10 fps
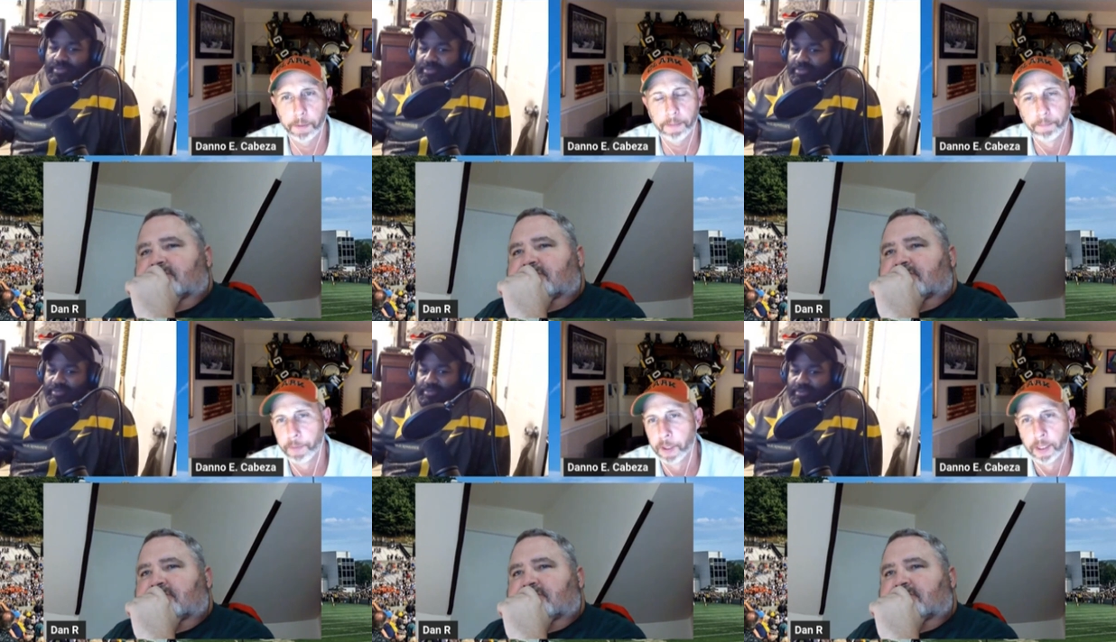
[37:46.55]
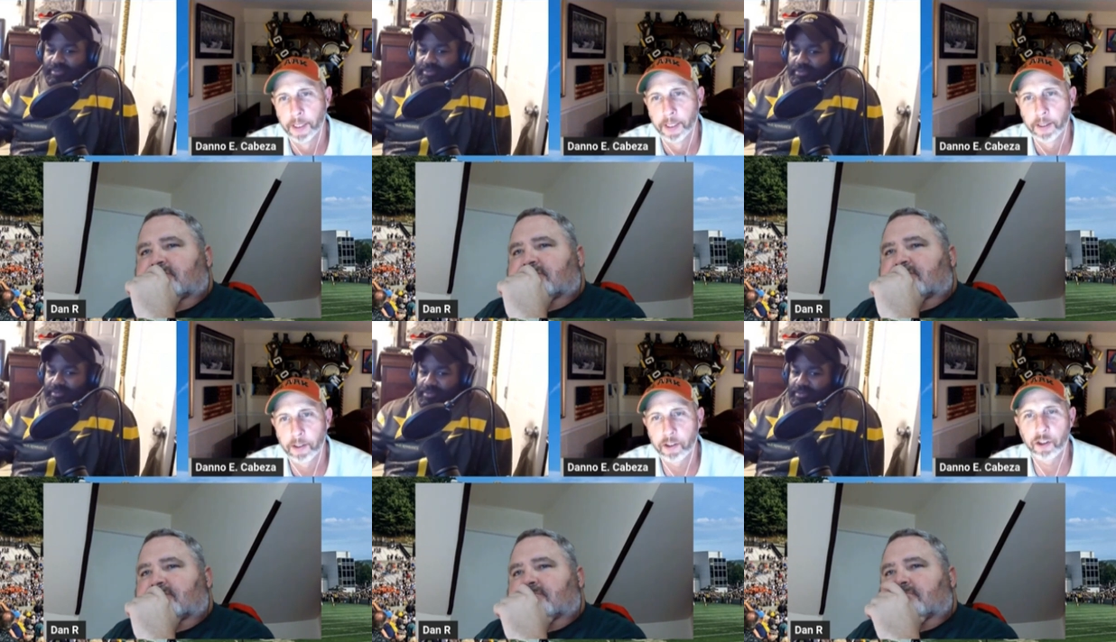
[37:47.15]
Speaker 1: but
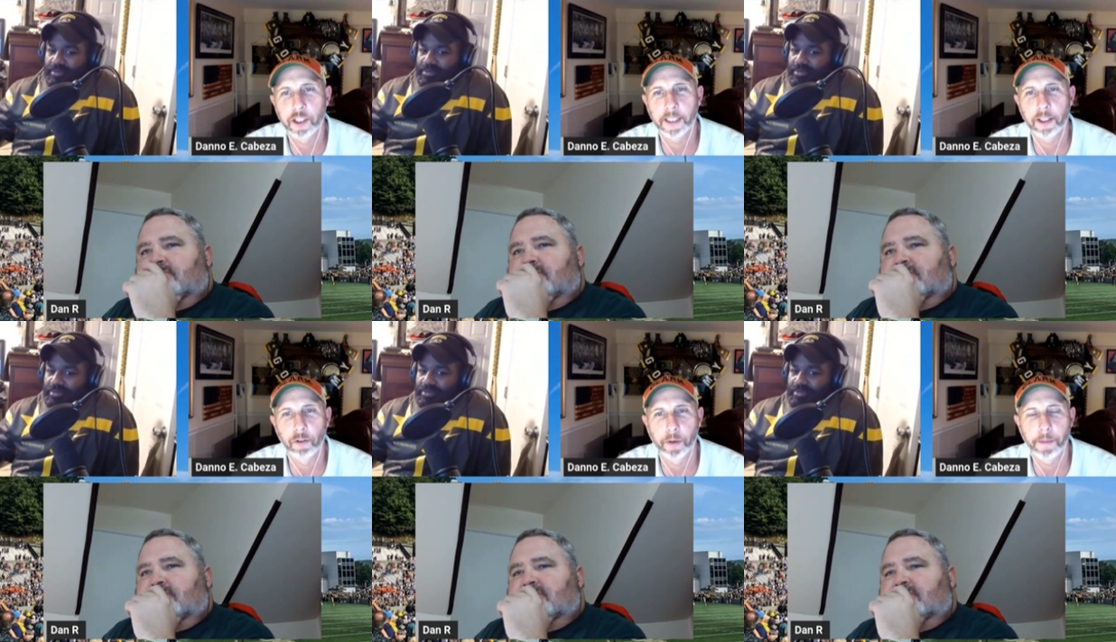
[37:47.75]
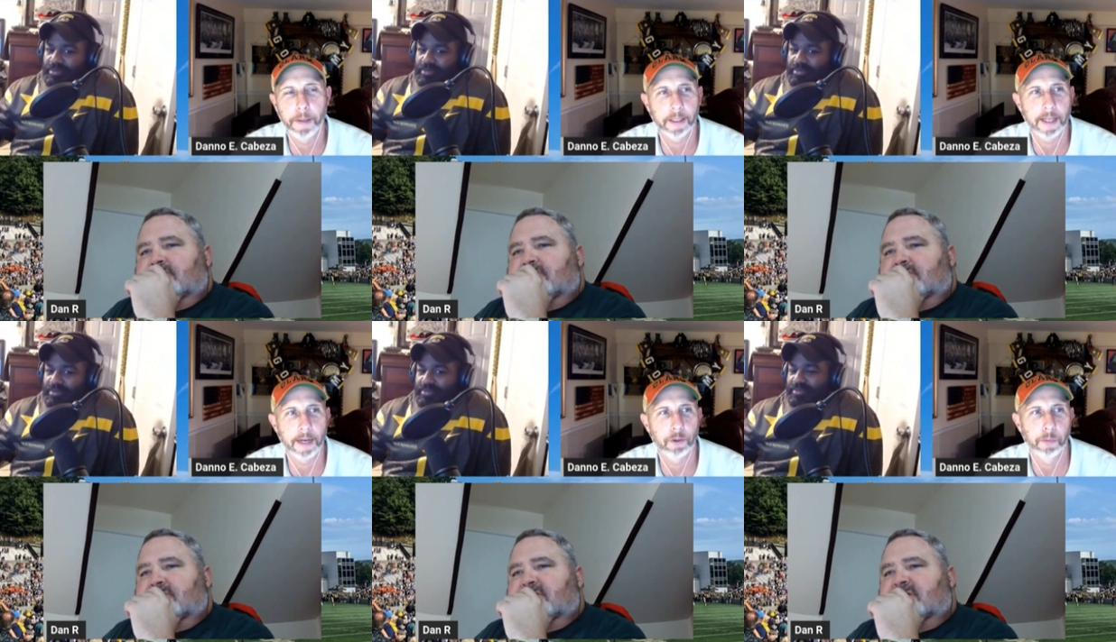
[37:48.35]
let's just stick to three picks.
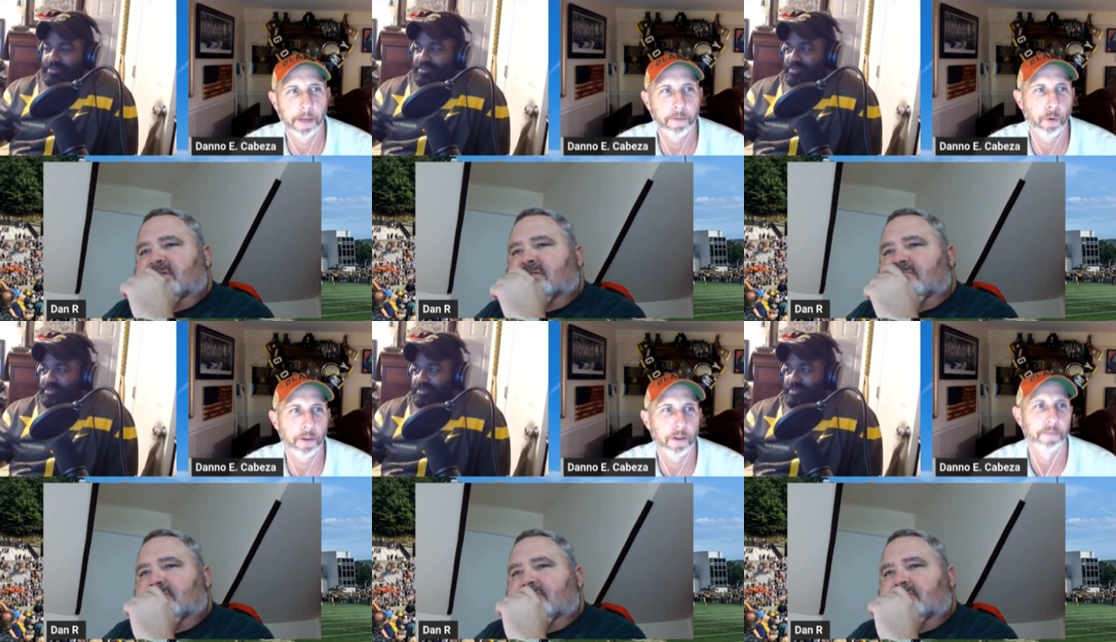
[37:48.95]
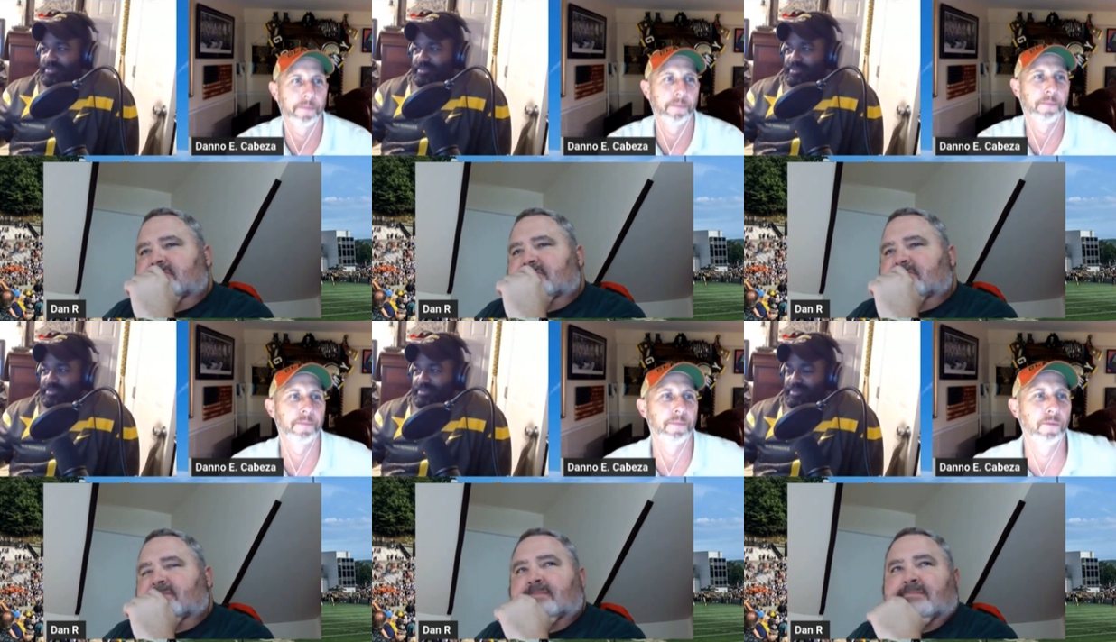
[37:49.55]
That was my fourth.
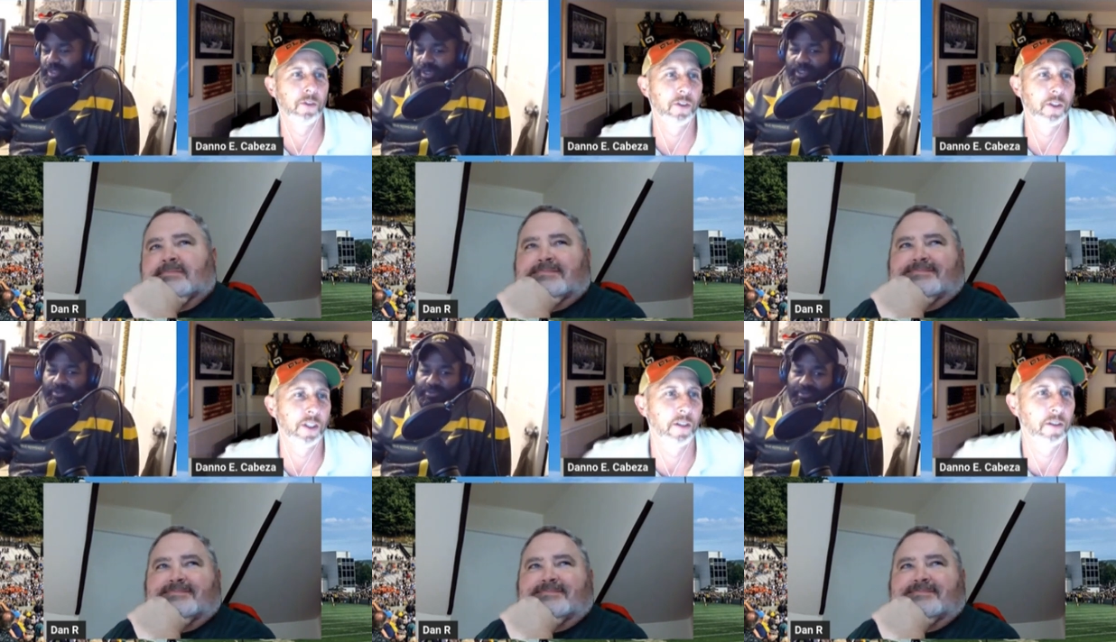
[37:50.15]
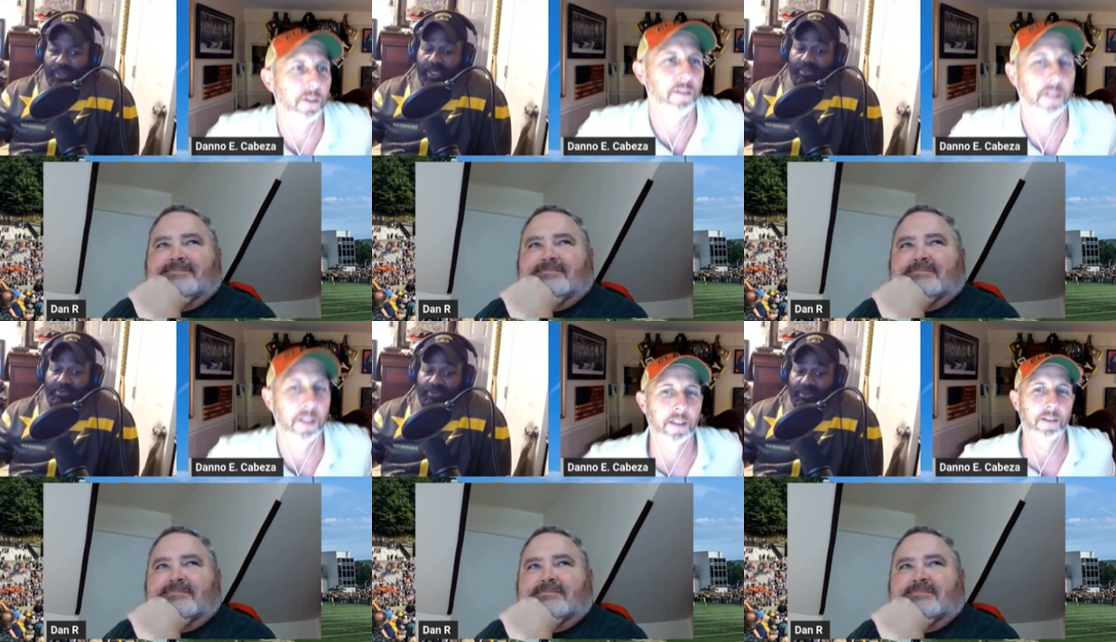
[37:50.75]
Speaker 2: All right.
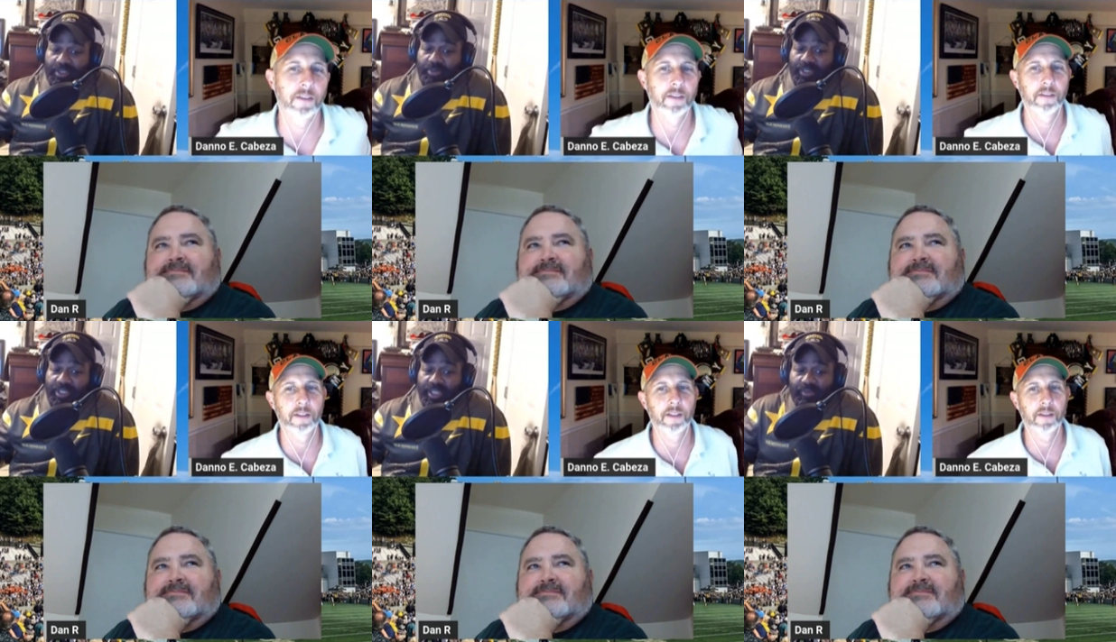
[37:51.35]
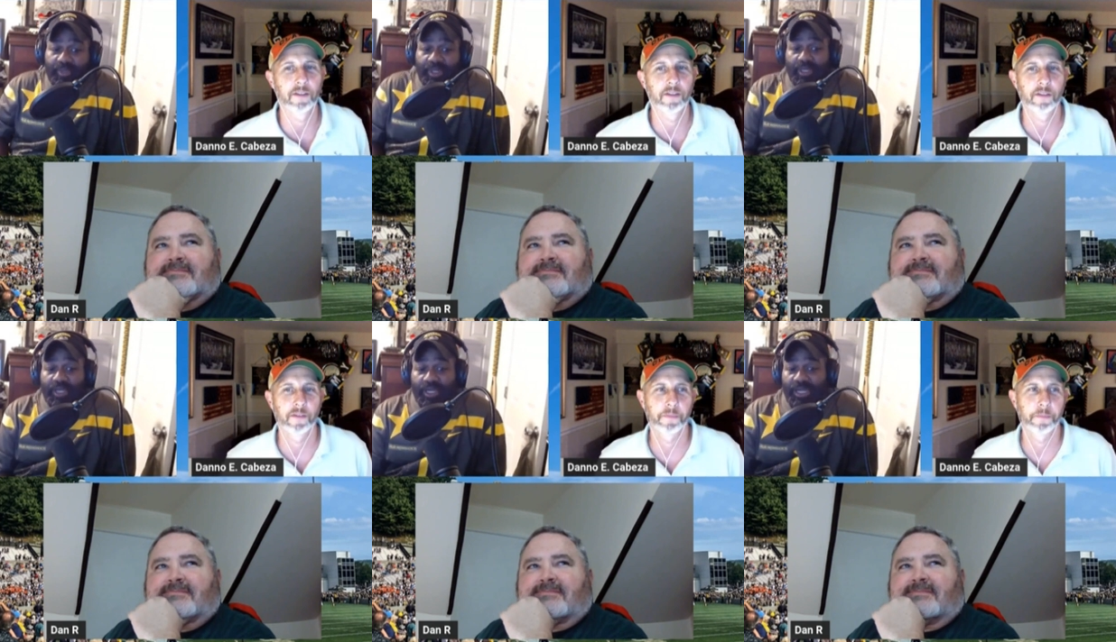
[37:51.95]
Wow. That's pretty deep.
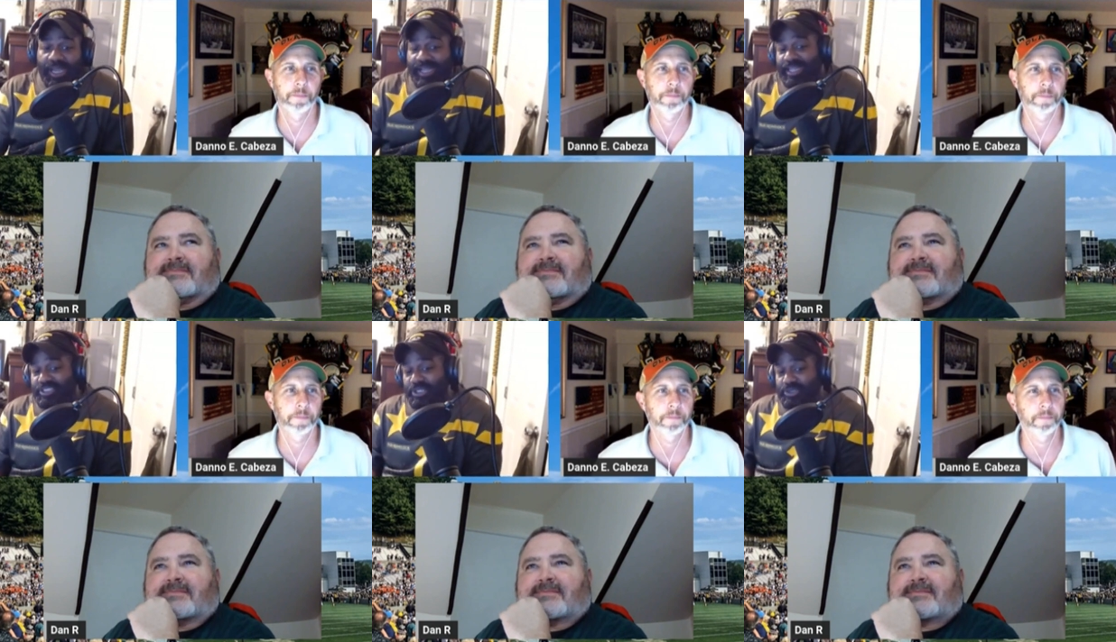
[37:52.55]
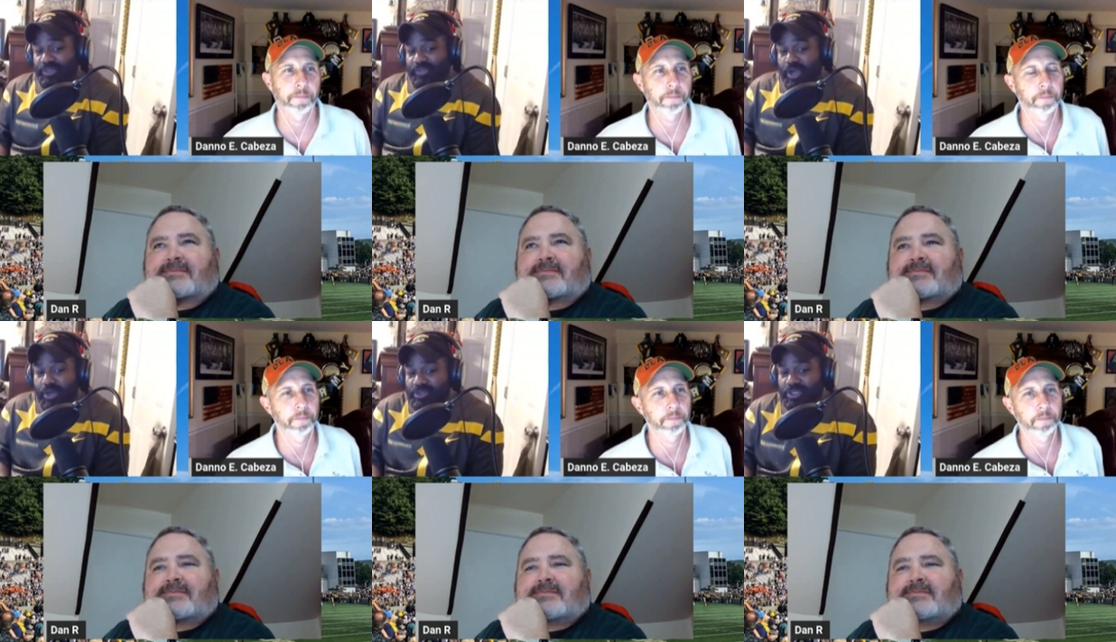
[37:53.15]
Uh, I got Joe's
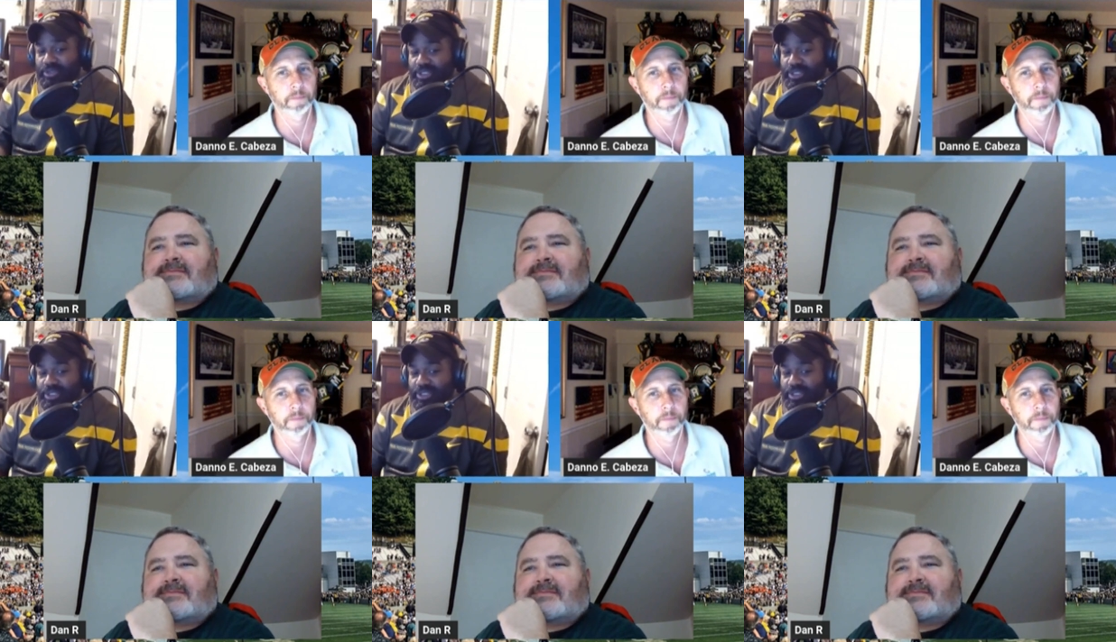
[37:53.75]
info. So